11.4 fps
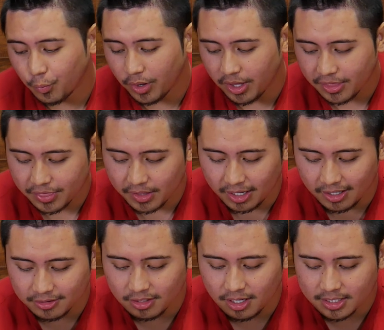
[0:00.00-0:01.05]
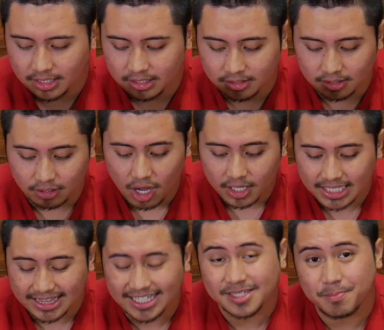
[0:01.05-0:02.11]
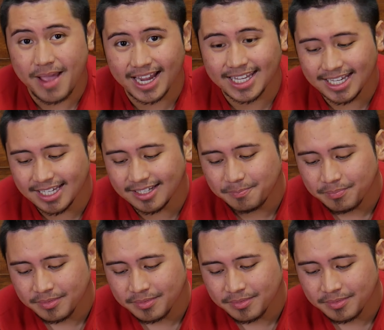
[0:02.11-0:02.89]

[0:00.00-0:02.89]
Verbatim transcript: with unlocking and locking this back in.